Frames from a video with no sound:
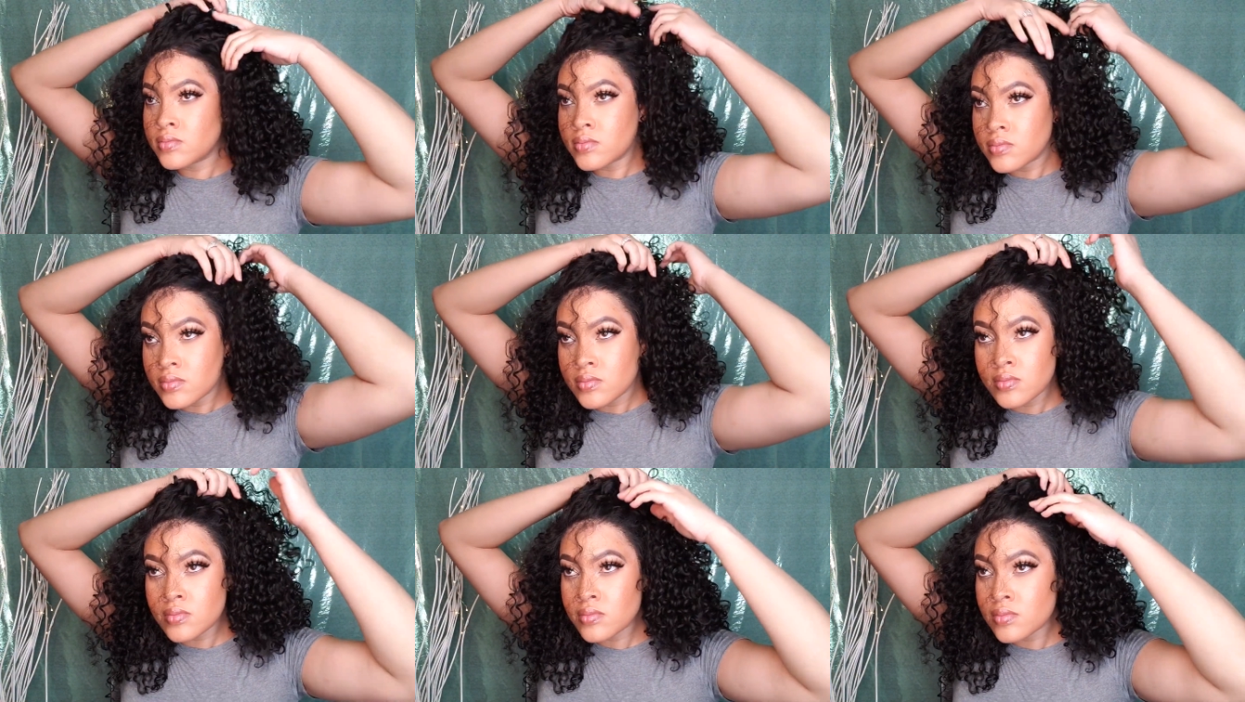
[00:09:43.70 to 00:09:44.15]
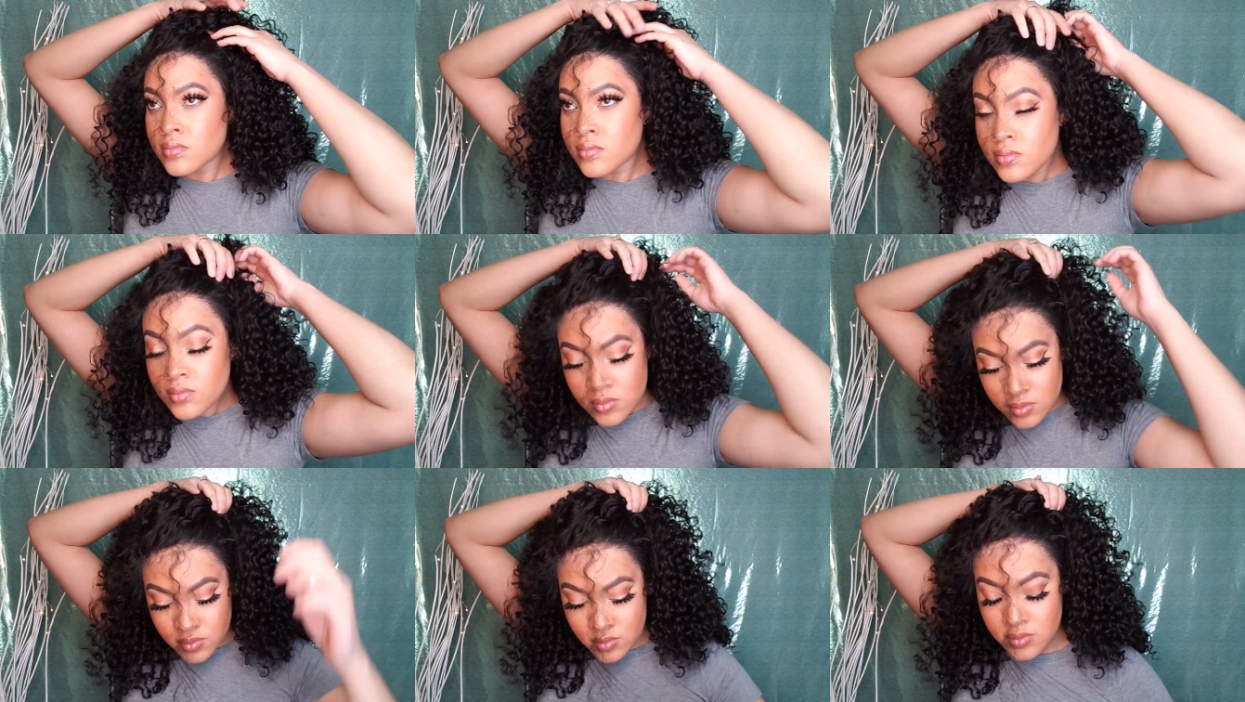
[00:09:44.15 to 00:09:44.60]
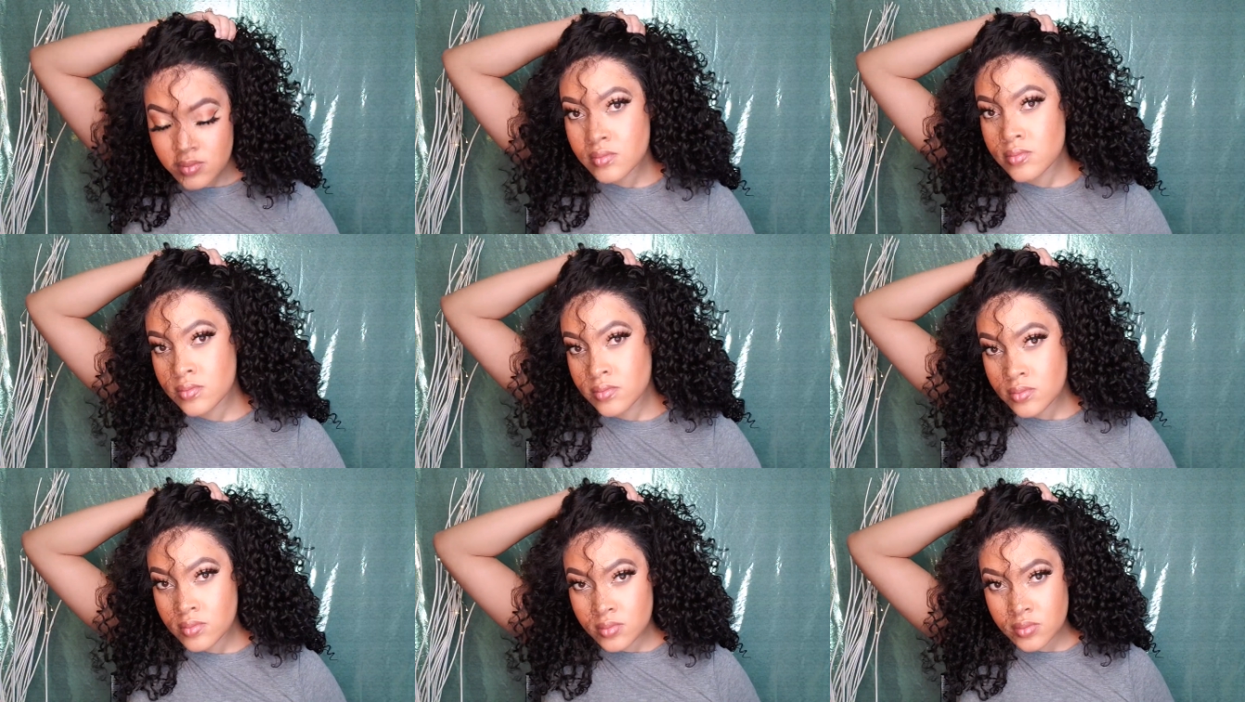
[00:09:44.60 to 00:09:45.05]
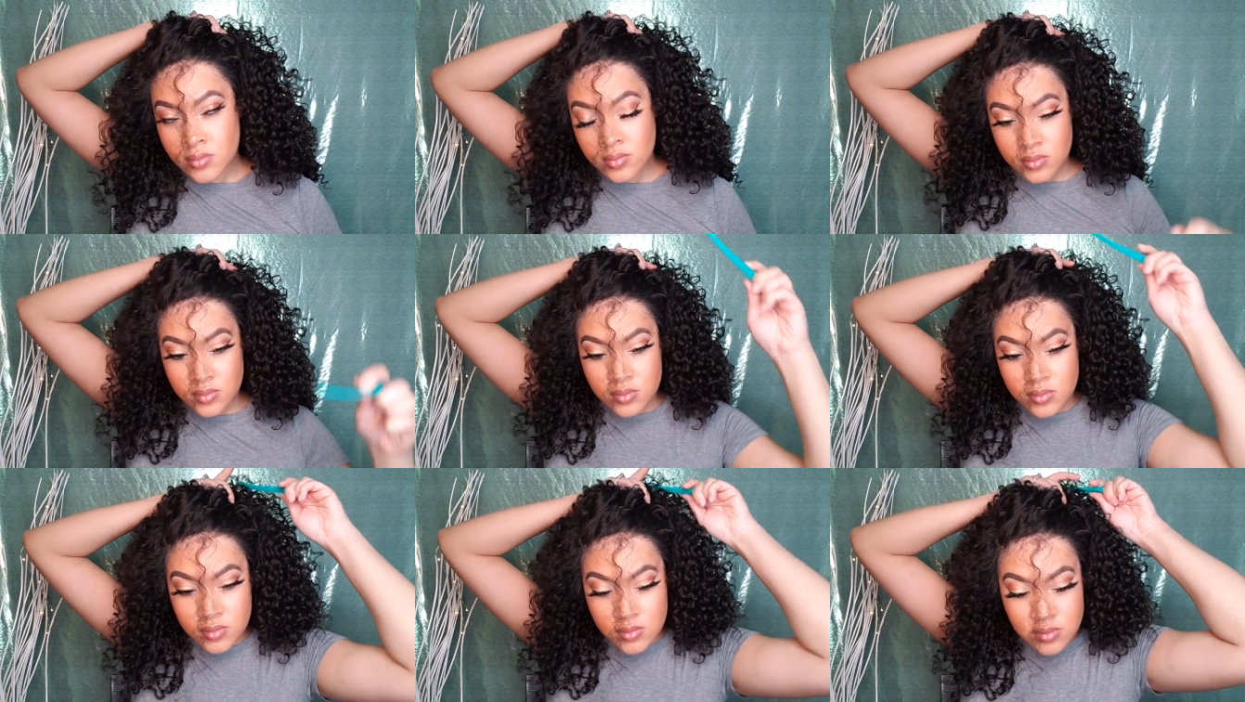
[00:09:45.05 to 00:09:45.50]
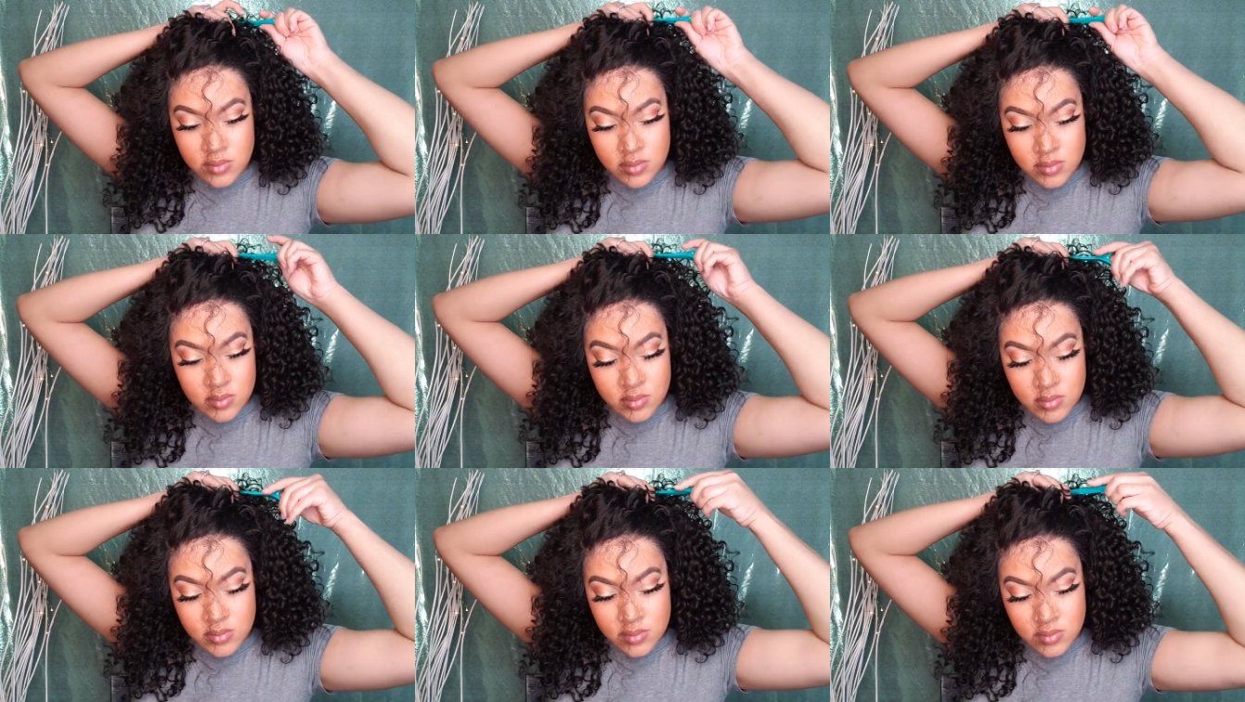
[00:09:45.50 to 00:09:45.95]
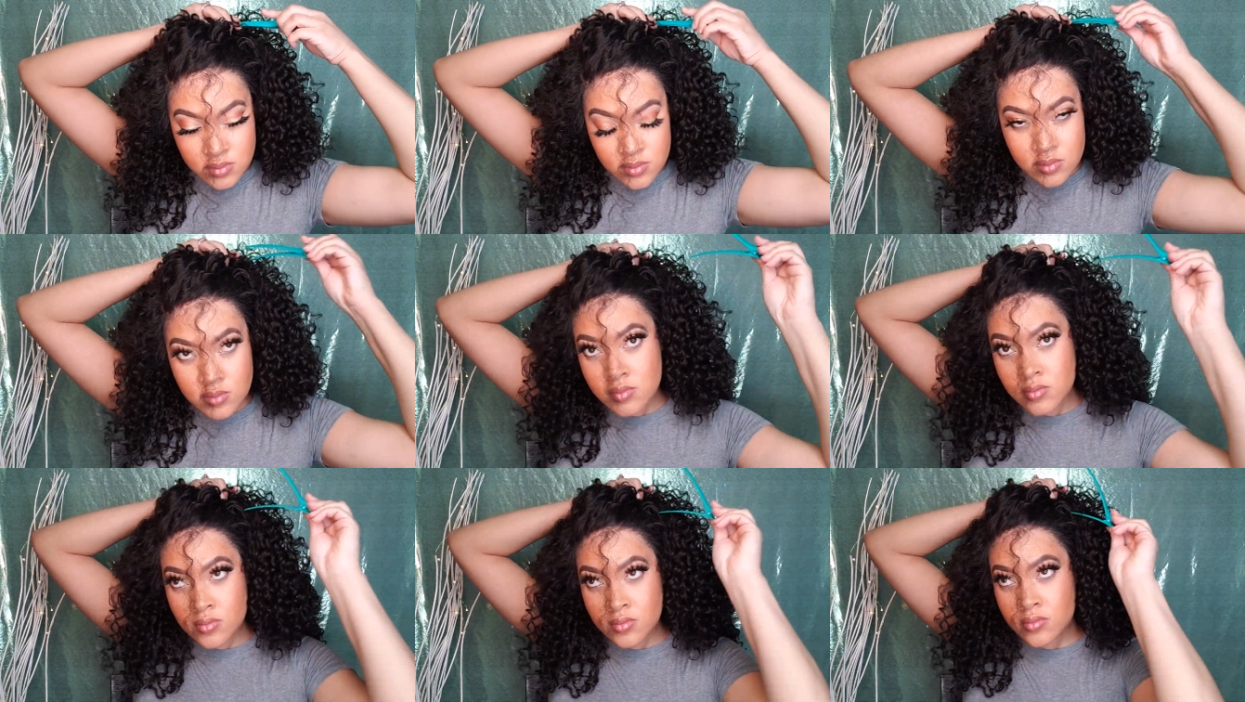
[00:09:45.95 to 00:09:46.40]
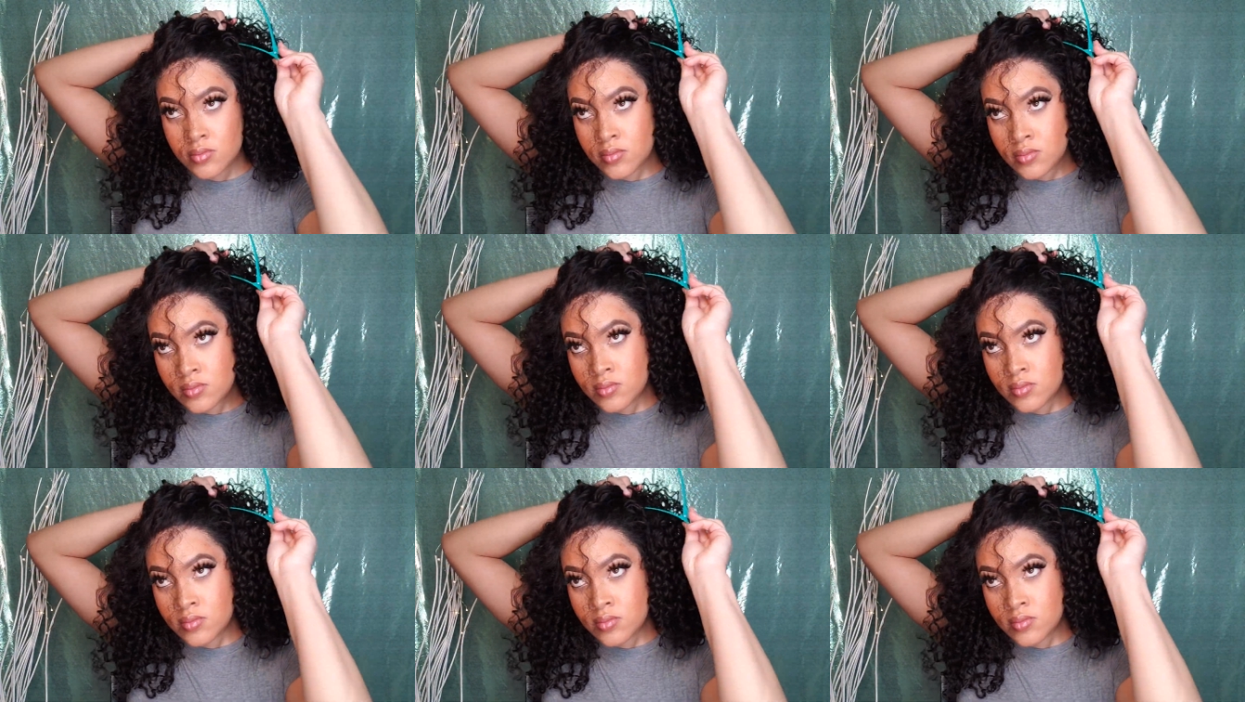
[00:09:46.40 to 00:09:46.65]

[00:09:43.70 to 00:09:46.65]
Did you see that thumbnail? Ain't nothing baby about